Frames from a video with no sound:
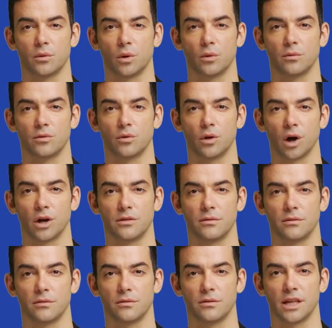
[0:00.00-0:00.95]

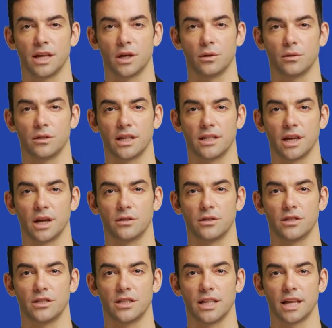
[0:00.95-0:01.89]
Overall, video
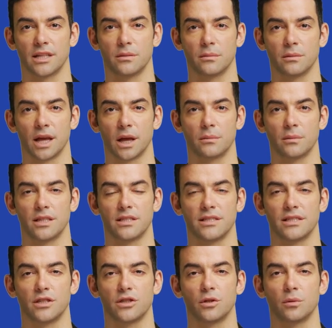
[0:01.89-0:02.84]
technology has become an
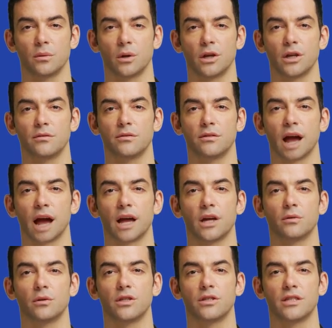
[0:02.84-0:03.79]
essential part of the
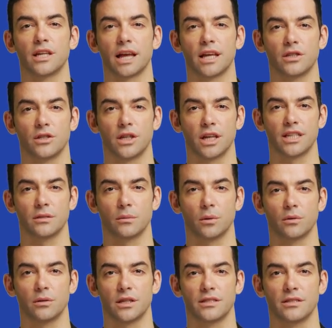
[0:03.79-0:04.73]
higher education
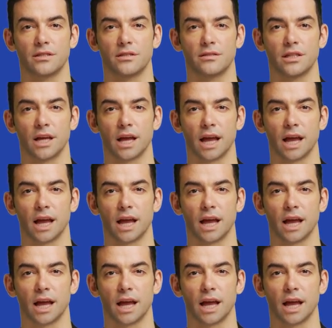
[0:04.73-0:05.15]
experience,